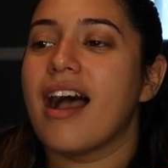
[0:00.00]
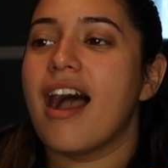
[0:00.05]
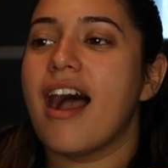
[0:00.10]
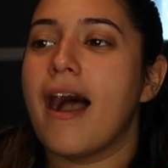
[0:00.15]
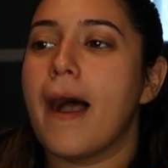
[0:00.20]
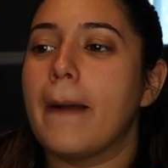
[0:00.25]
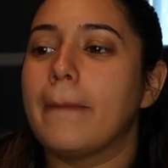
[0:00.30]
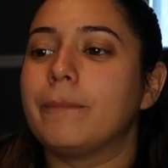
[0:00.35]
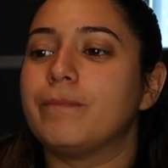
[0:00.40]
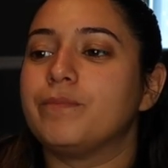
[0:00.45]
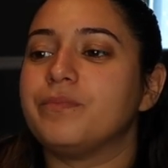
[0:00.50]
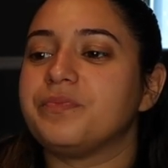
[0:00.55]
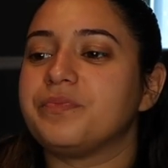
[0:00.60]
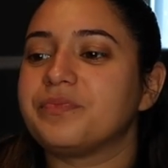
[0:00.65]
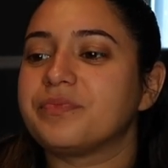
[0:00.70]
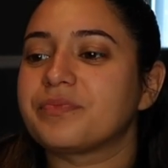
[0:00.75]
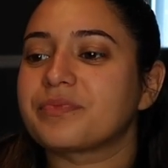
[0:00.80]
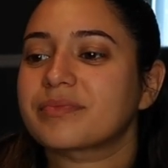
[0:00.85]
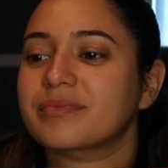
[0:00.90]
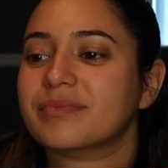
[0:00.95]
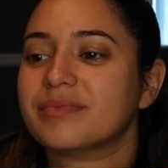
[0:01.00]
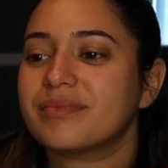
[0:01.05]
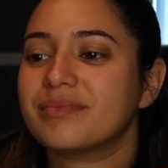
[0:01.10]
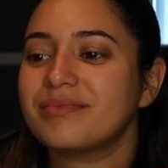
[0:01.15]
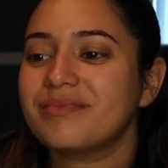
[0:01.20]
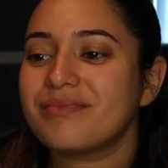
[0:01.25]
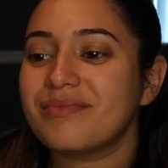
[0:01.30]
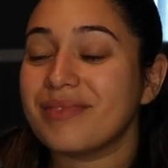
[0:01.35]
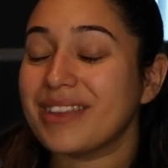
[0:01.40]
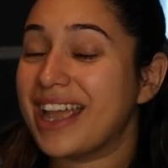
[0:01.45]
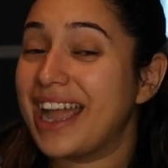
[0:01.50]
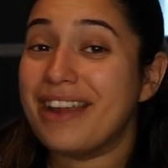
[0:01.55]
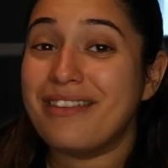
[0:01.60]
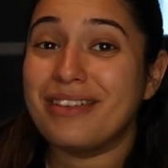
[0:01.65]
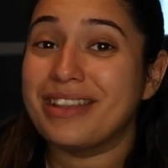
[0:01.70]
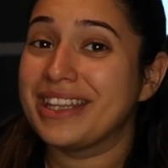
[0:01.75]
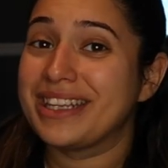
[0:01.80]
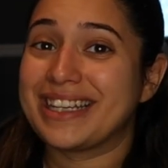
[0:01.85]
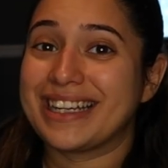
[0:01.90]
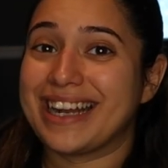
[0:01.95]
I
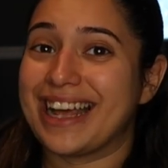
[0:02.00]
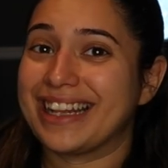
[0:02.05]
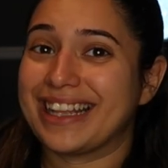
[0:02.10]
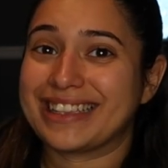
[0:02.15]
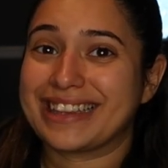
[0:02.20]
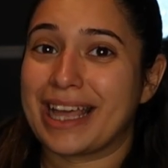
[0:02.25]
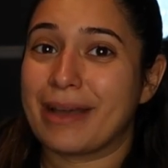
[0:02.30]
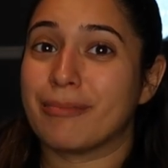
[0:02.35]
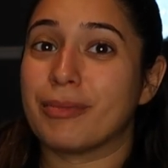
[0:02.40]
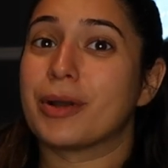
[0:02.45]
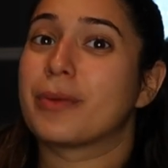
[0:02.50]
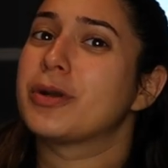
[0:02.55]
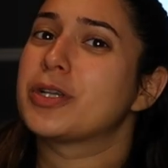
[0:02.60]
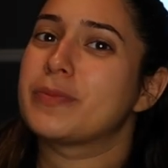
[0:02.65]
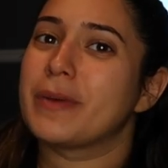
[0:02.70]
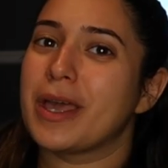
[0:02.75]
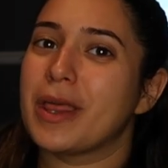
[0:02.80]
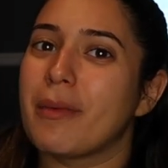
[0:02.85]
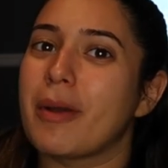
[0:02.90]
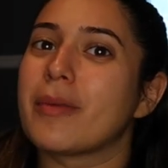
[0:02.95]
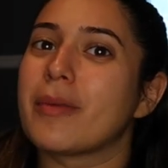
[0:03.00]
really did not like that book, which by the